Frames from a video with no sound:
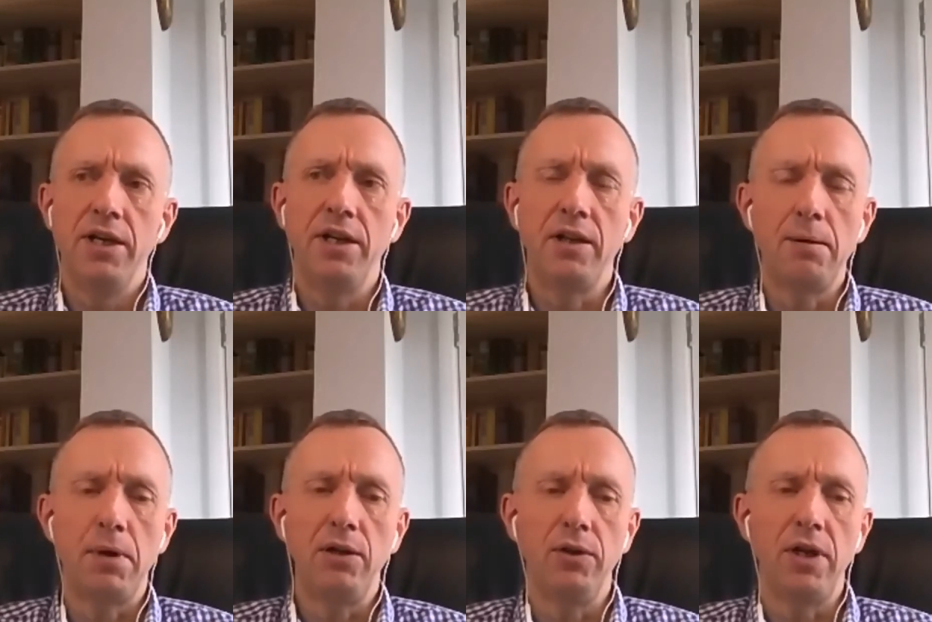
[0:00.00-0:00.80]
That
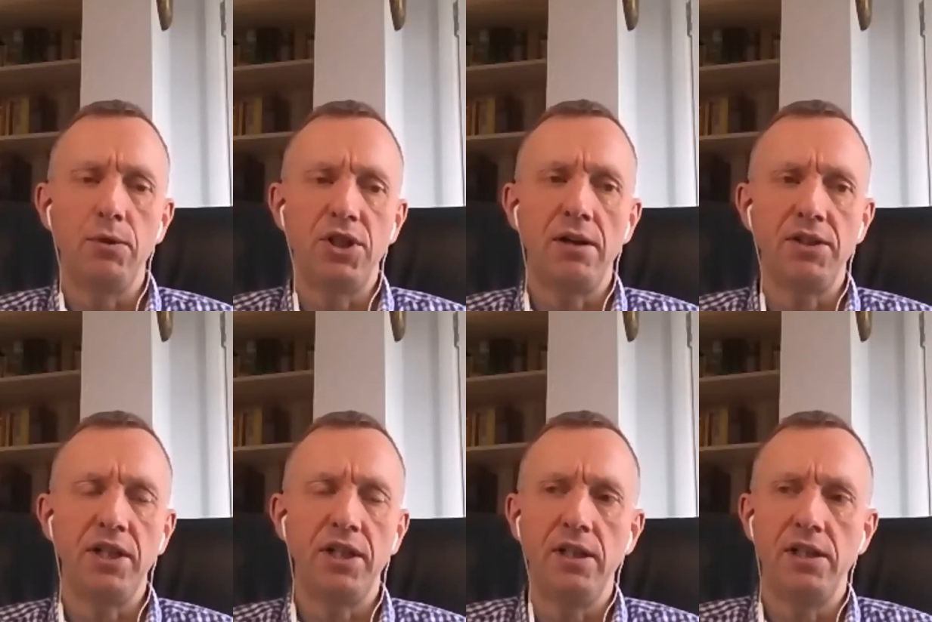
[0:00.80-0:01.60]
might look like we're
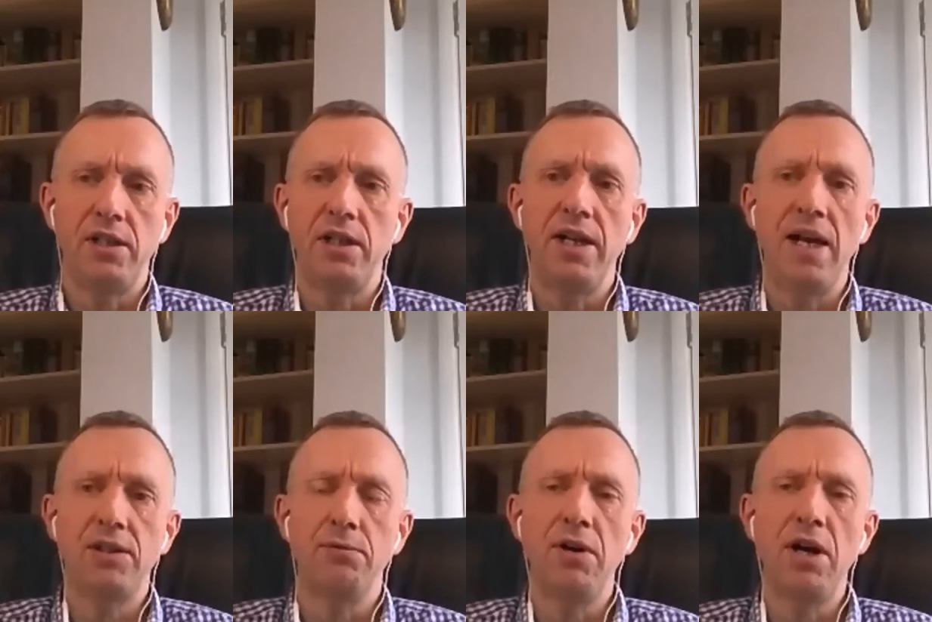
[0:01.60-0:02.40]
shouting in this
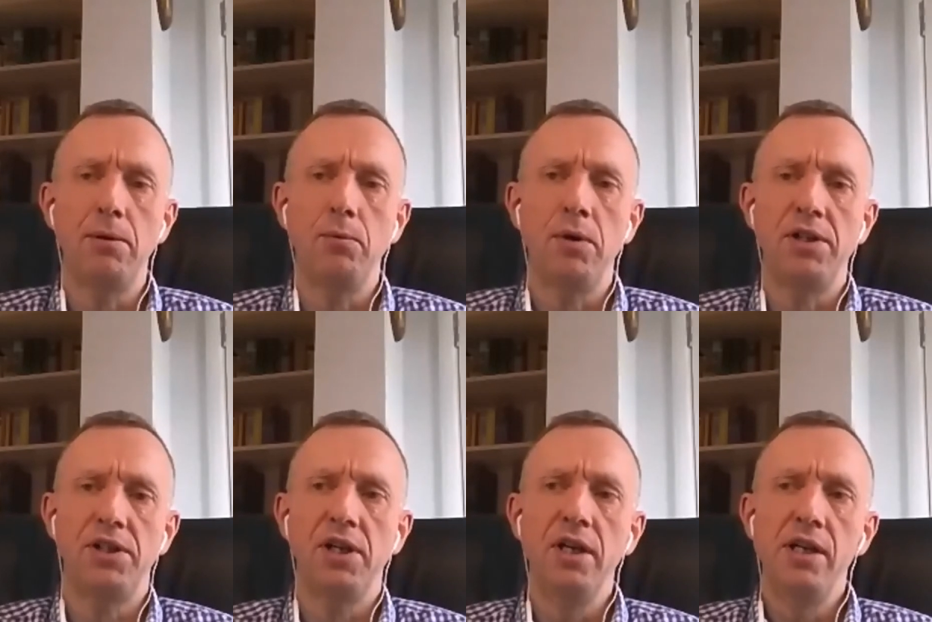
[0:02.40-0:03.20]
in-house environment, whereas